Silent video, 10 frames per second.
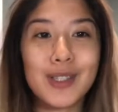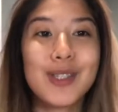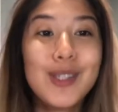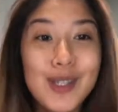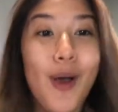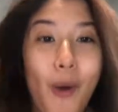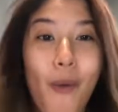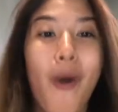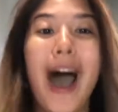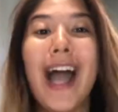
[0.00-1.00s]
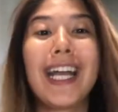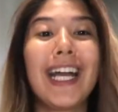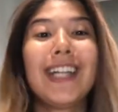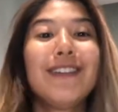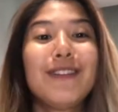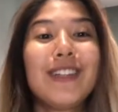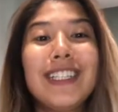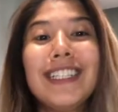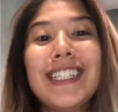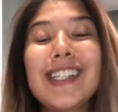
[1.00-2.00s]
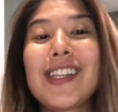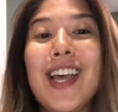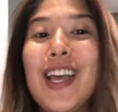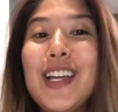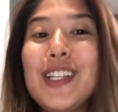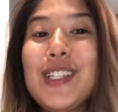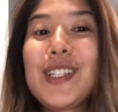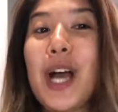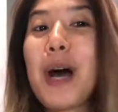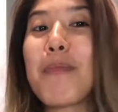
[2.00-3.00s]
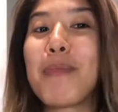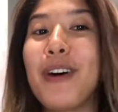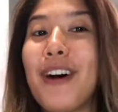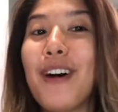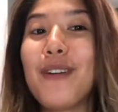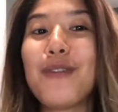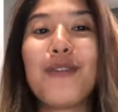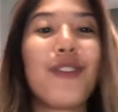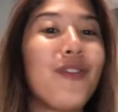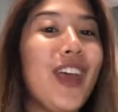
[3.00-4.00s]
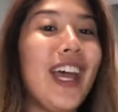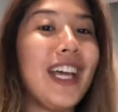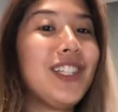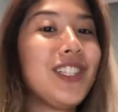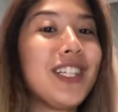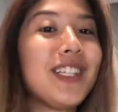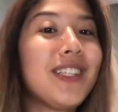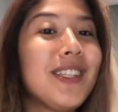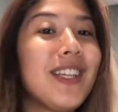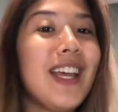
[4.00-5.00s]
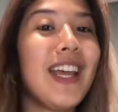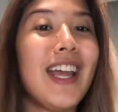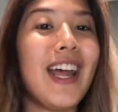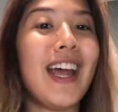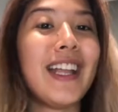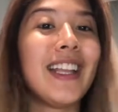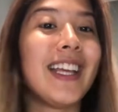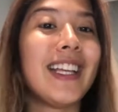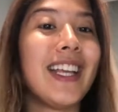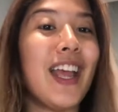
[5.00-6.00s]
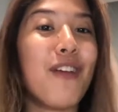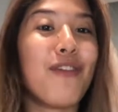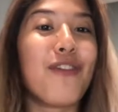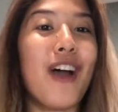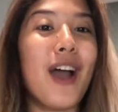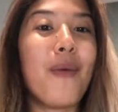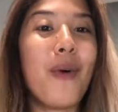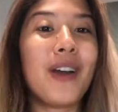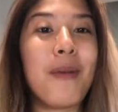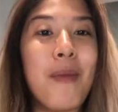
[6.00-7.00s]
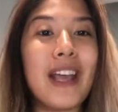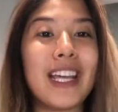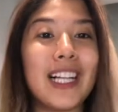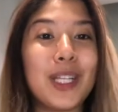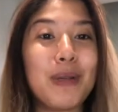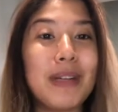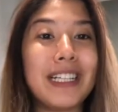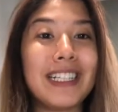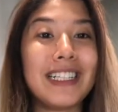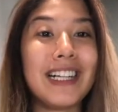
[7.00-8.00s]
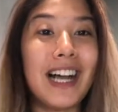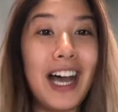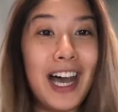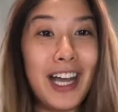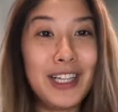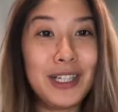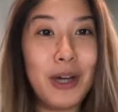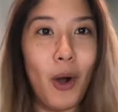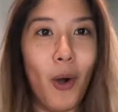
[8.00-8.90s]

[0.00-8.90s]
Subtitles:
So I kind of want to just chop off the edges, and then if I want to make it a little bit higher.